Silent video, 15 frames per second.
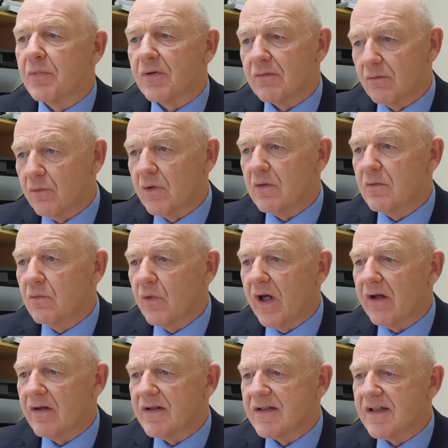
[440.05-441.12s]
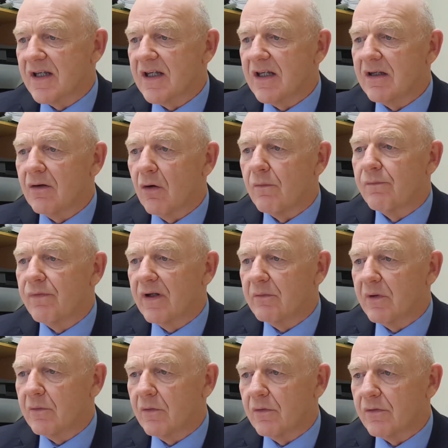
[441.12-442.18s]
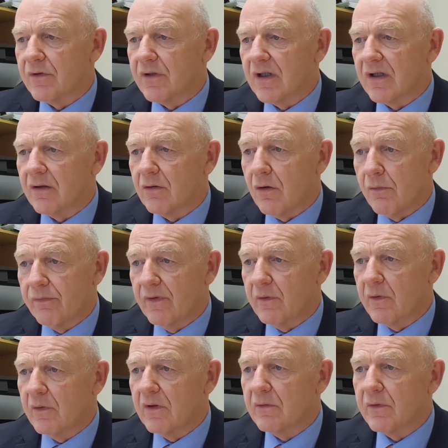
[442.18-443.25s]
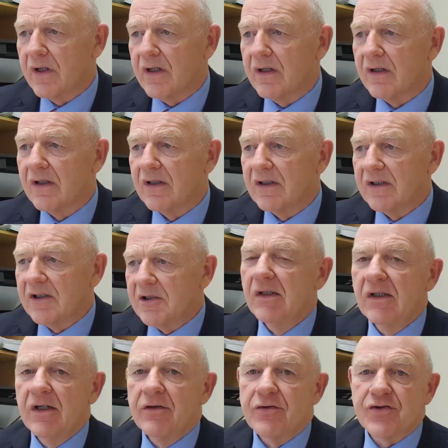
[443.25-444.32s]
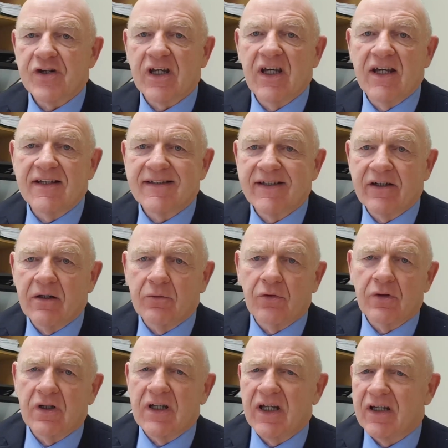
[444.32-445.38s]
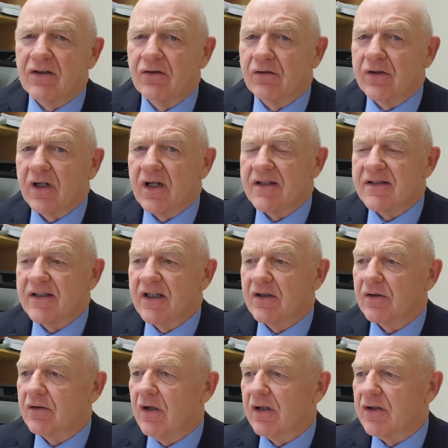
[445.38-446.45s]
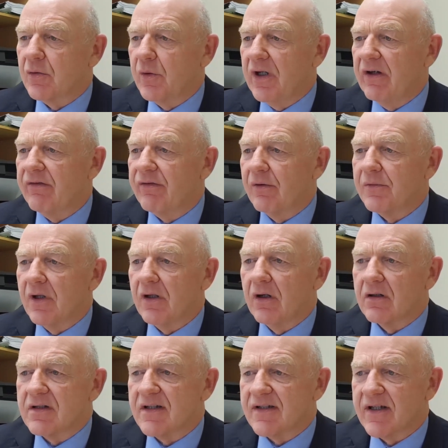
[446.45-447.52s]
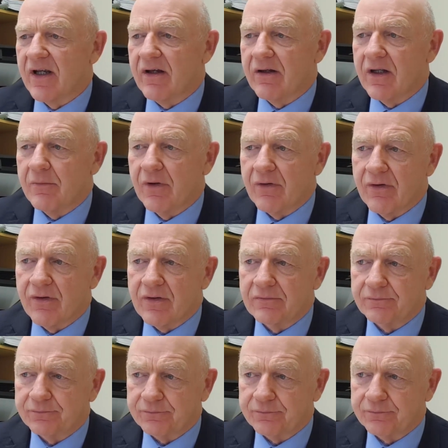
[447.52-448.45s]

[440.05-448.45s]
But we'll wait and see. Hopefully we won't, hopefully we will win. There's a case there I'm going to take a look at. I see a tweet from the Law Society about it.